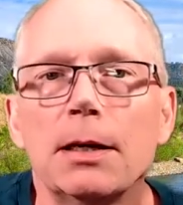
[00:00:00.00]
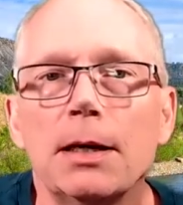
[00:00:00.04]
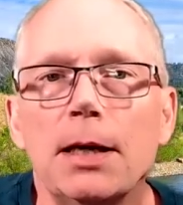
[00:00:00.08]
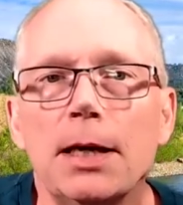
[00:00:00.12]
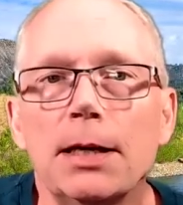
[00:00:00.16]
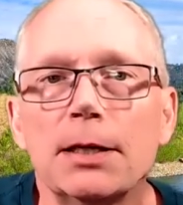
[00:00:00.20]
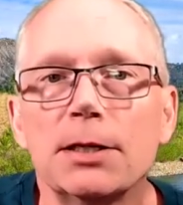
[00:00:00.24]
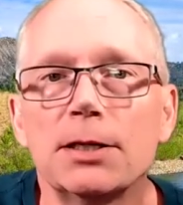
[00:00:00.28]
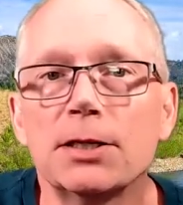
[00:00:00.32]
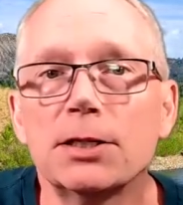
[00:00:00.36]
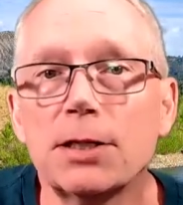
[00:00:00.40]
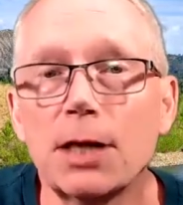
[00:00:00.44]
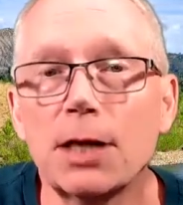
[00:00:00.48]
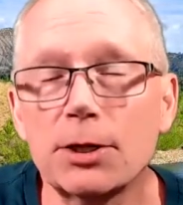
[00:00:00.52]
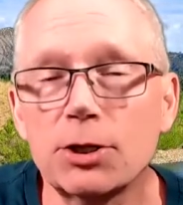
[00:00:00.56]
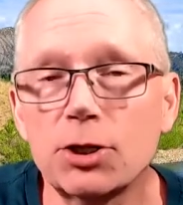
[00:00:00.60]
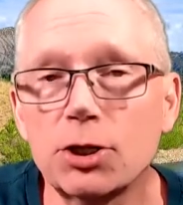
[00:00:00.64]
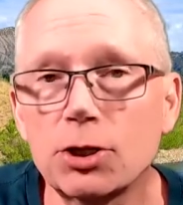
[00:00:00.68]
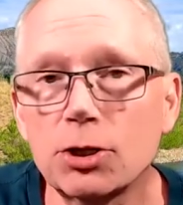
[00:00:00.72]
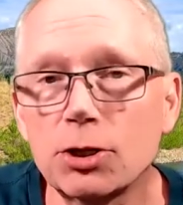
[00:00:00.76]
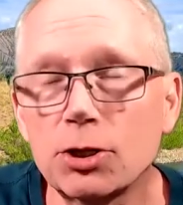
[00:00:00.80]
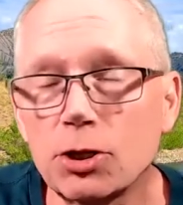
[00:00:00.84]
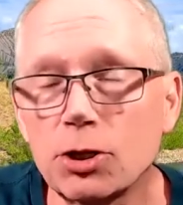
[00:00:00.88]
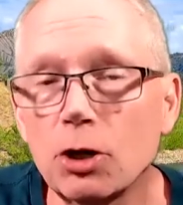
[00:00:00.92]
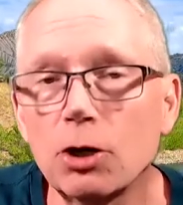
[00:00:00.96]
in
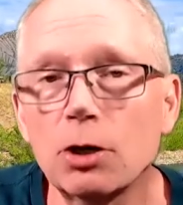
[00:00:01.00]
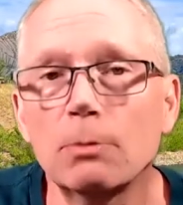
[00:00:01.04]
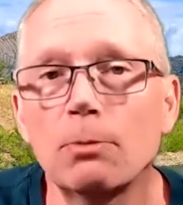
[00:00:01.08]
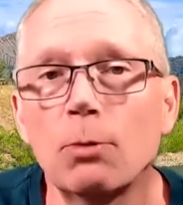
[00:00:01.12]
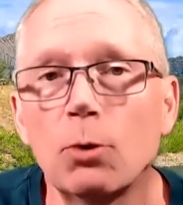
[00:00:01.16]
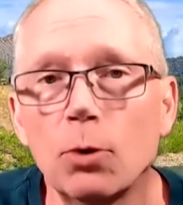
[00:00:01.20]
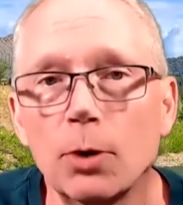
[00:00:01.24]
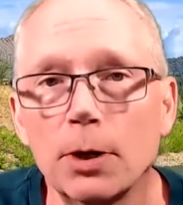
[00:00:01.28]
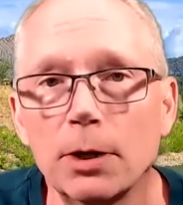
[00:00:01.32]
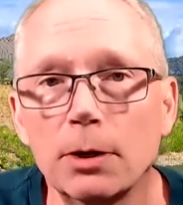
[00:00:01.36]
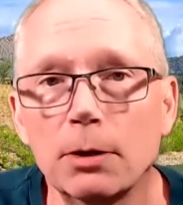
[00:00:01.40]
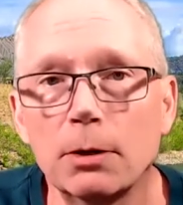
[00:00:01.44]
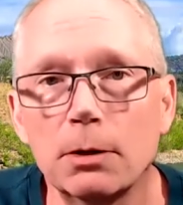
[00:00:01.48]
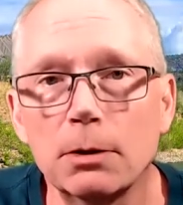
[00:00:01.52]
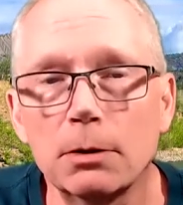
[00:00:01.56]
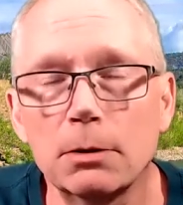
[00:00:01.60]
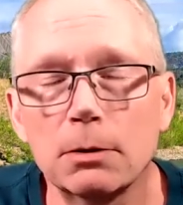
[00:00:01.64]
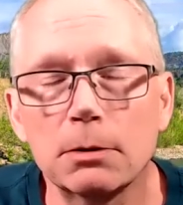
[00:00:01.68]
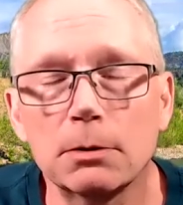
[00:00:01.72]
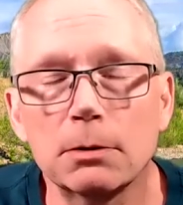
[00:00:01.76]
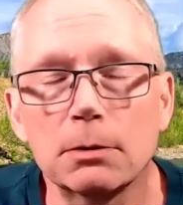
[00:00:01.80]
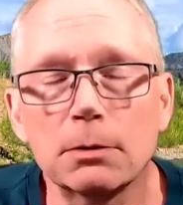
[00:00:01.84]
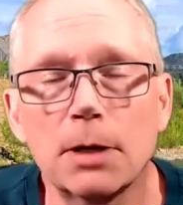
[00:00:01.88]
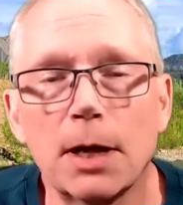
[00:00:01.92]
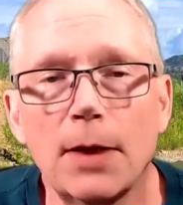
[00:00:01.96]
such turmoil
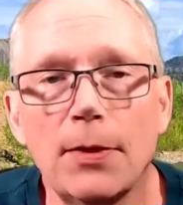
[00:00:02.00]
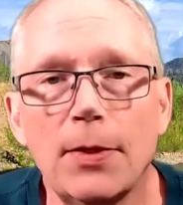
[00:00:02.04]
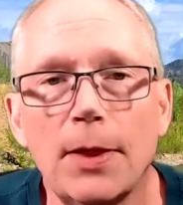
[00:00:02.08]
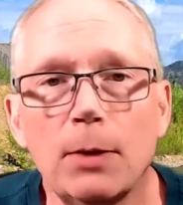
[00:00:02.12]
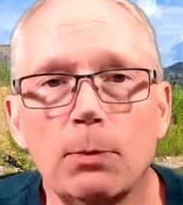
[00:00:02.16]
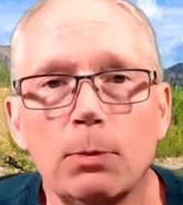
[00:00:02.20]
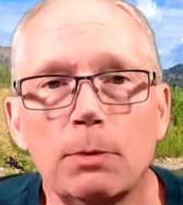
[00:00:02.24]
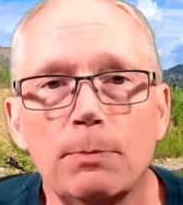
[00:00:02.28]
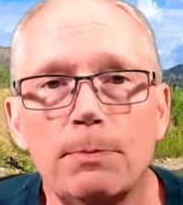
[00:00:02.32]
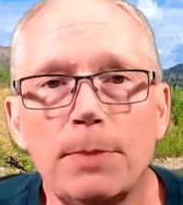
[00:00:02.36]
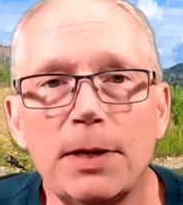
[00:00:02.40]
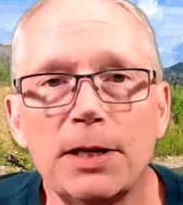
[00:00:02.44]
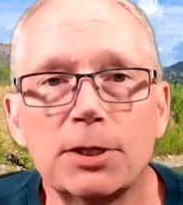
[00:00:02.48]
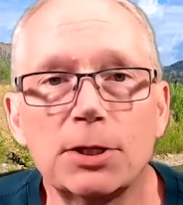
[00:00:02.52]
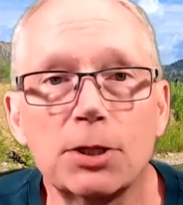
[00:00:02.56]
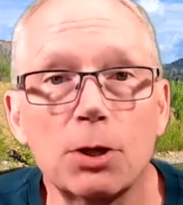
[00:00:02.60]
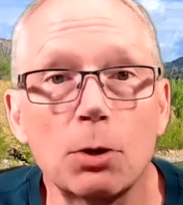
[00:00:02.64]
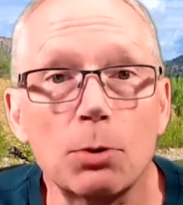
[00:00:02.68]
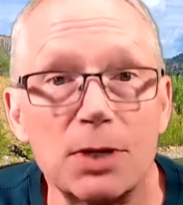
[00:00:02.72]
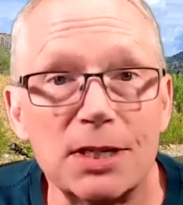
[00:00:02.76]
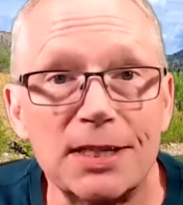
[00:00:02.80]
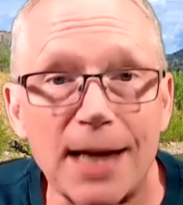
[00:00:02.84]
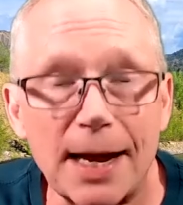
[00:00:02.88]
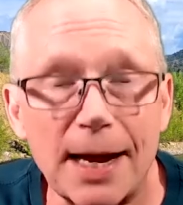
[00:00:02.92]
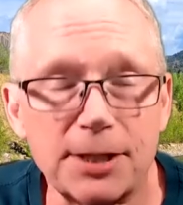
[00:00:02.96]
and they will be
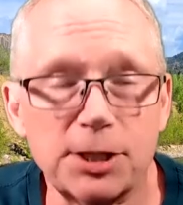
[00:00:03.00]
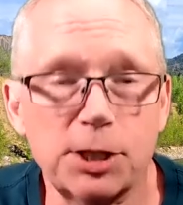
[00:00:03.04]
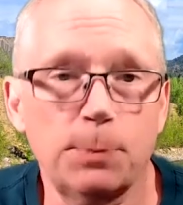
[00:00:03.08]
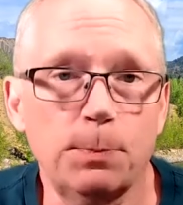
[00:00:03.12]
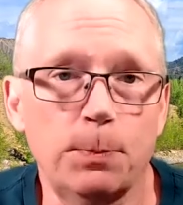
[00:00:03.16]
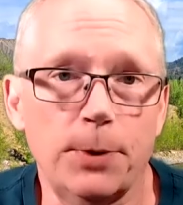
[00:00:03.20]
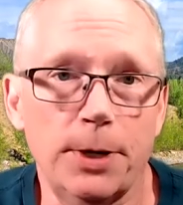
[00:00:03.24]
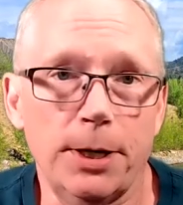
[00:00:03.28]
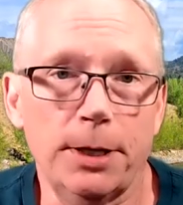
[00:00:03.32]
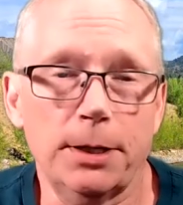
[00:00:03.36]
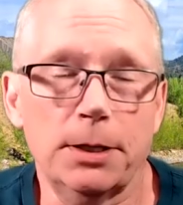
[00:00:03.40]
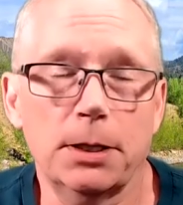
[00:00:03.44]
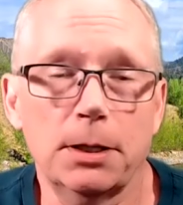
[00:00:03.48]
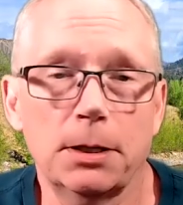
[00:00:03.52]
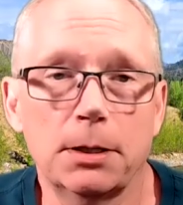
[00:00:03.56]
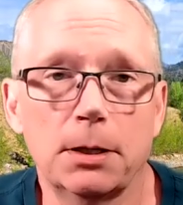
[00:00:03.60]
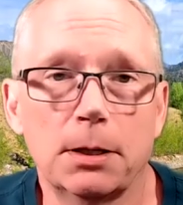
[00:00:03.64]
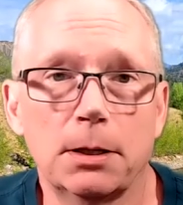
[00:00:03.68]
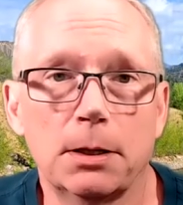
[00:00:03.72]
so desperate